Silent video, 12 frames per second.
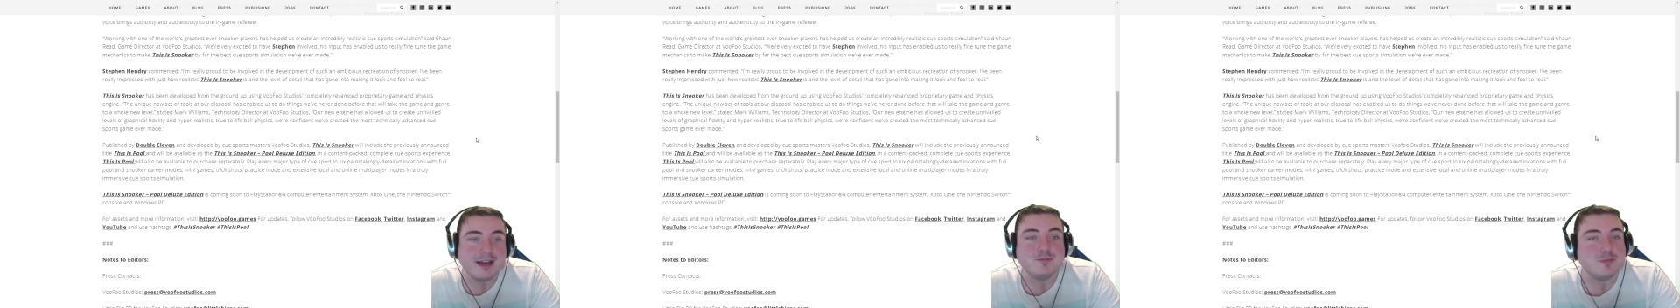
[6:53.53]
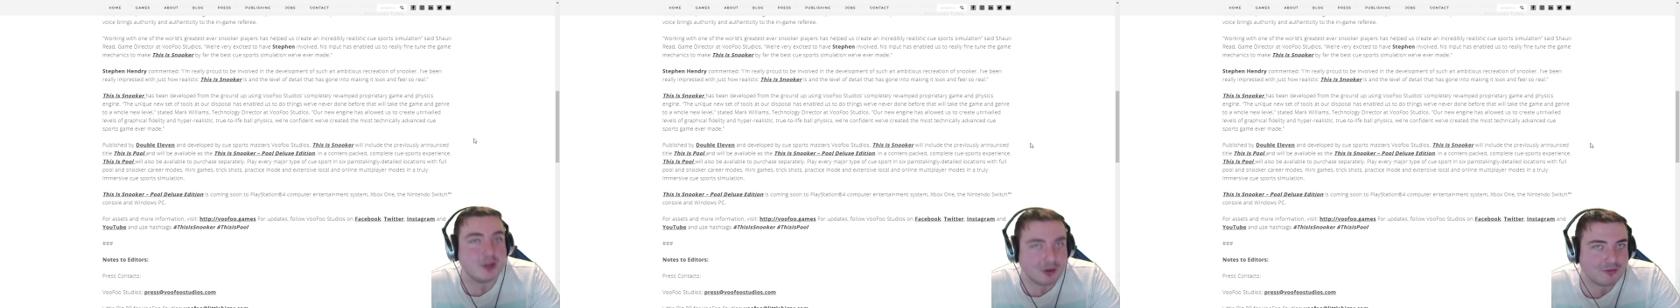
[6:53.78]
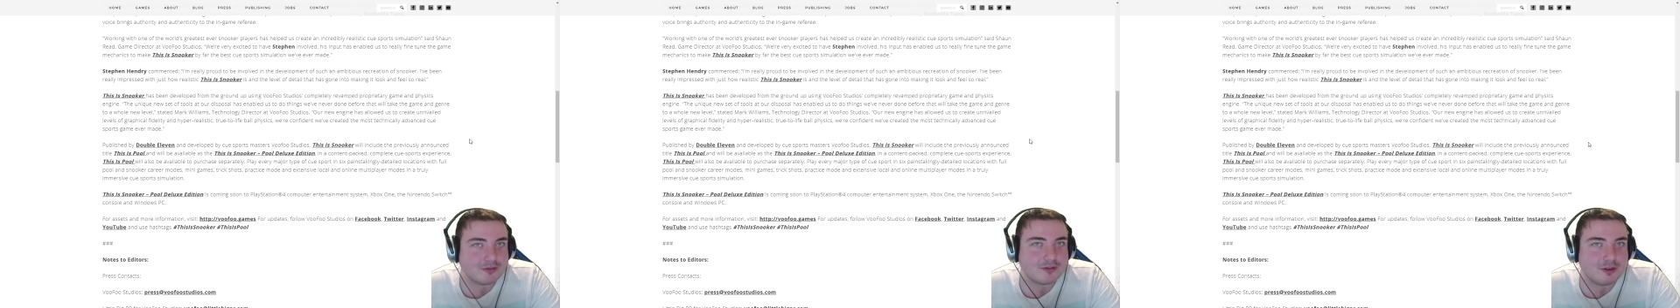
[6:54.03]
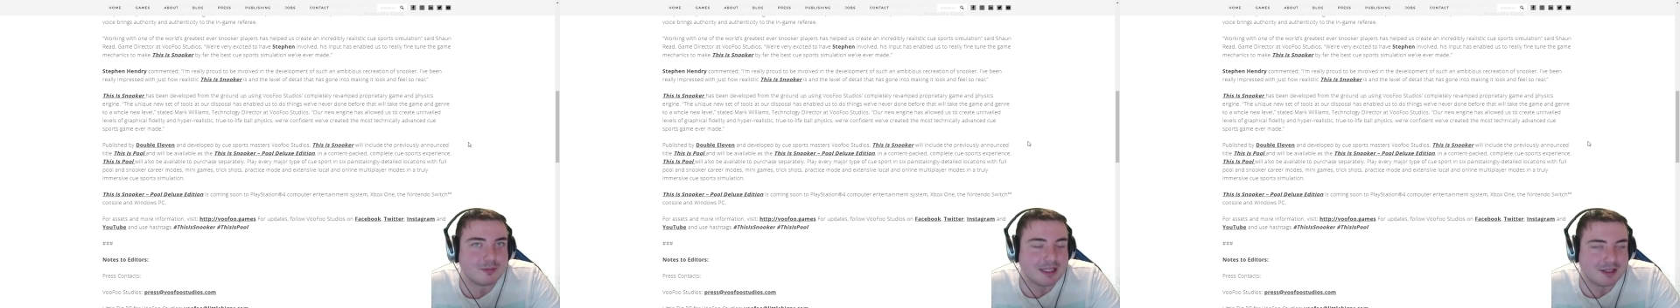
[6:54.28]
Not
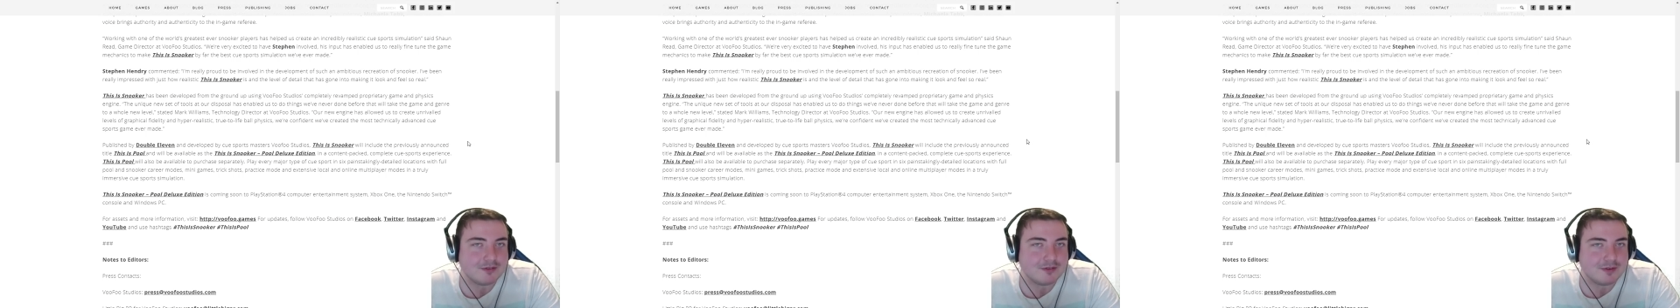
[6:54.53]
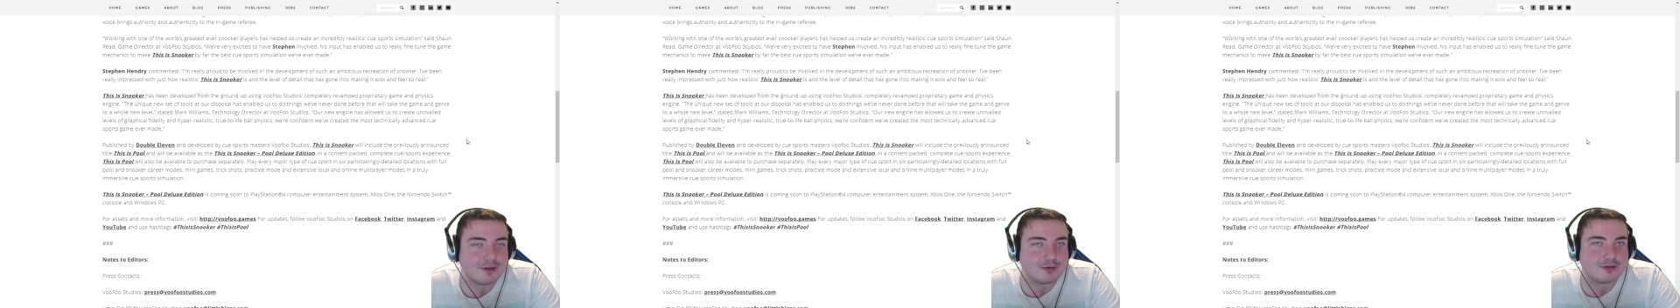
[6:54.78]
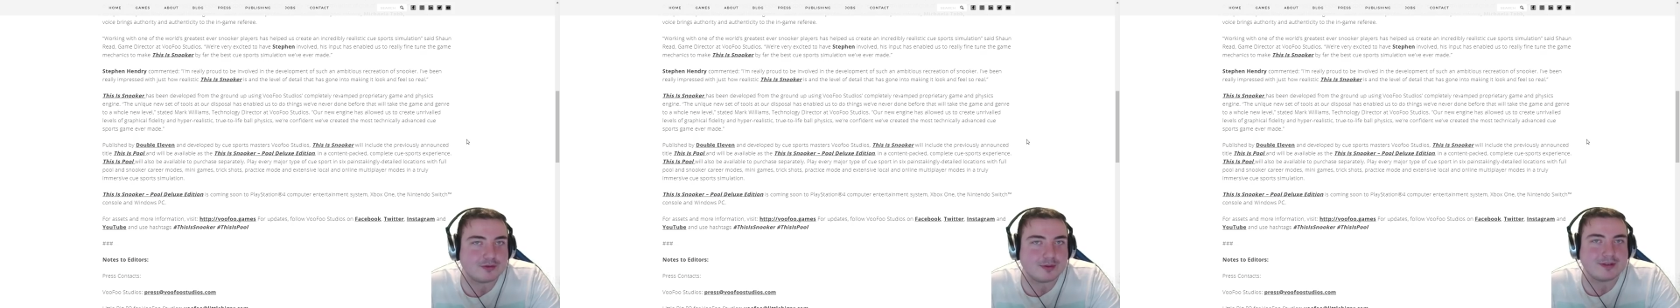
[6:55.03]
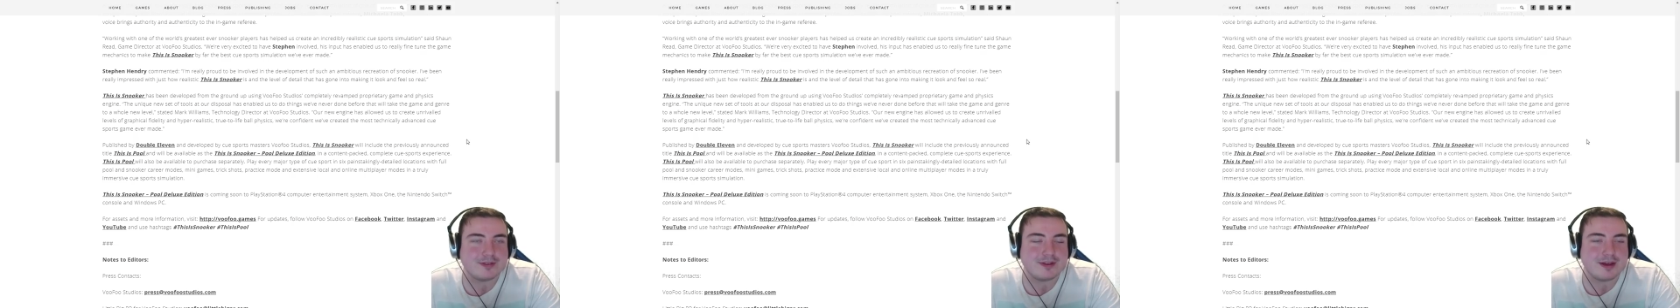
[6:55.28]
to be confused
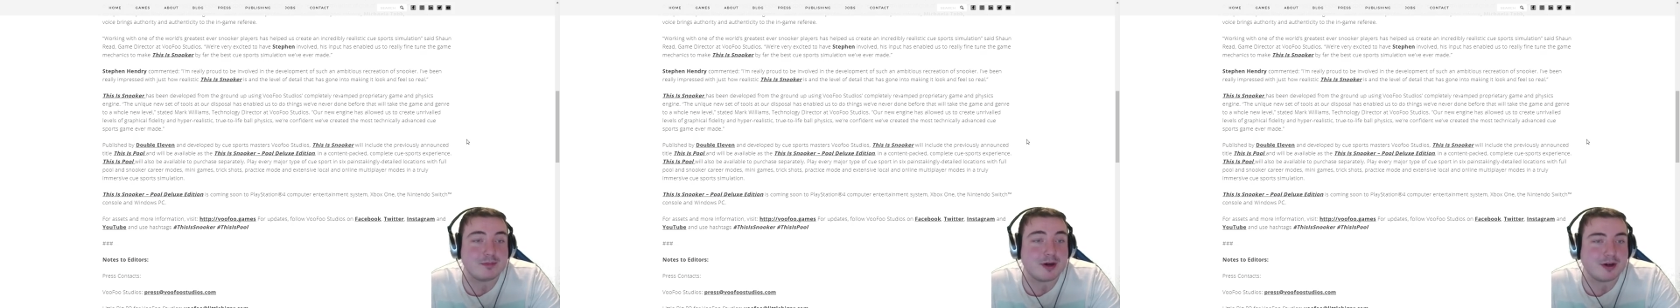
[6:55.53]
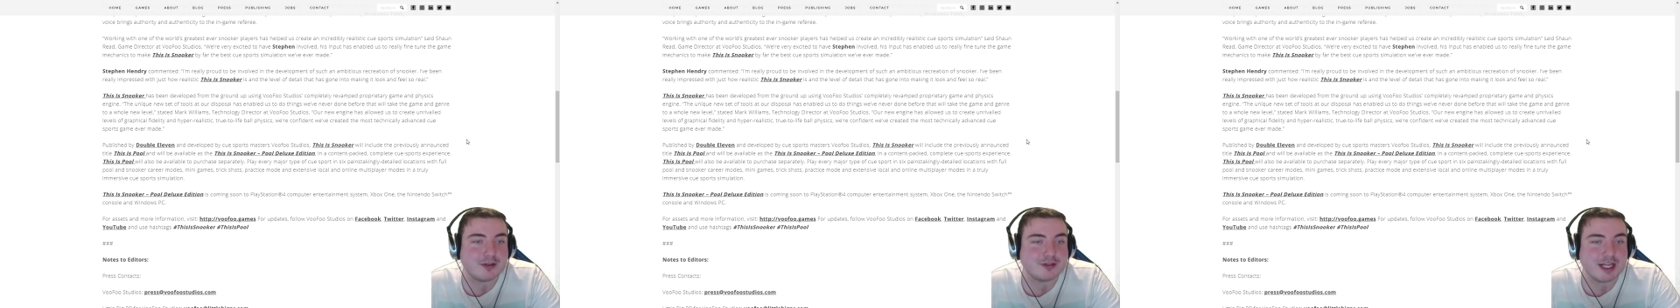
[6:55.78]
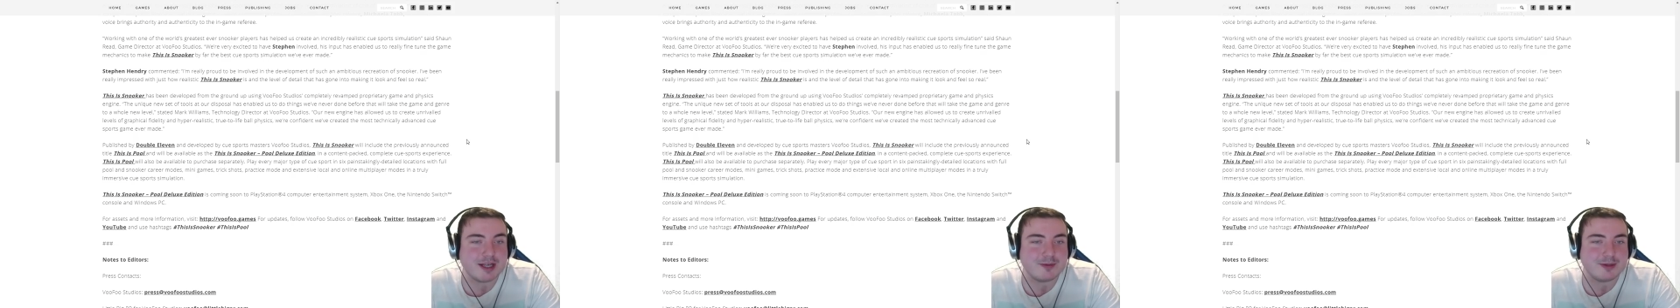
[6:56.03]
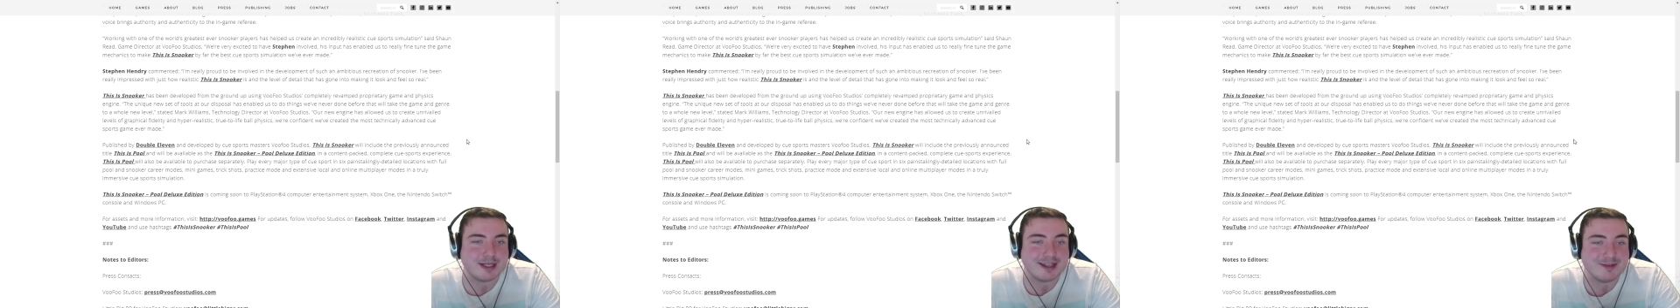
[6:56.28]
with uh, Mark J.
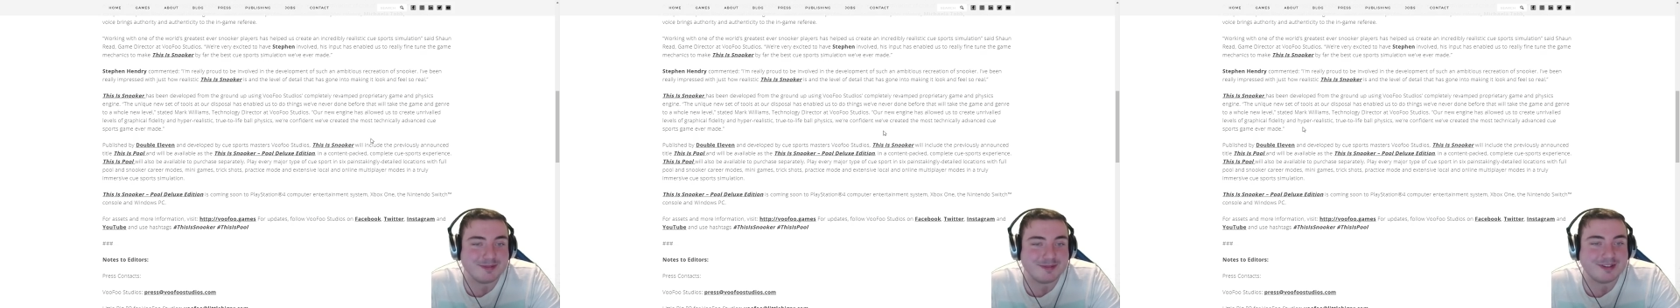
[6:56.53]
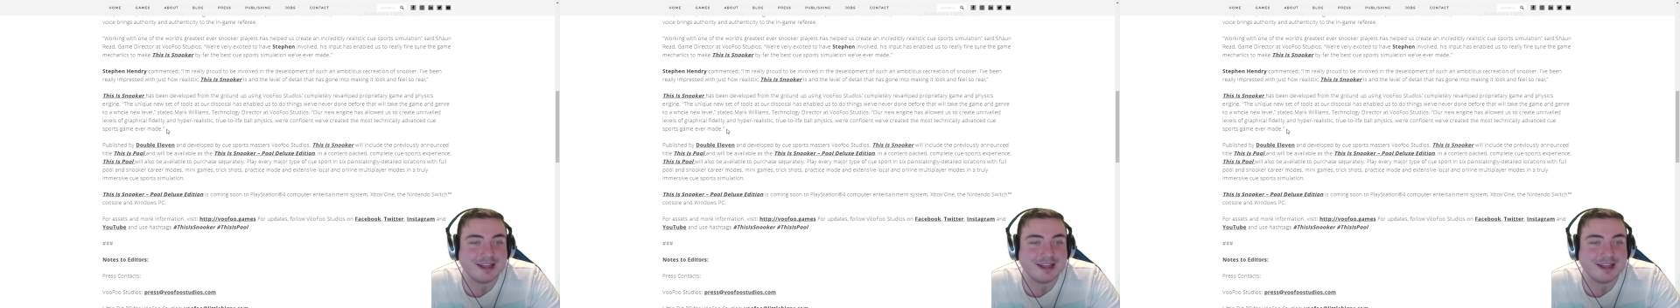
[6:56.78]
Williams.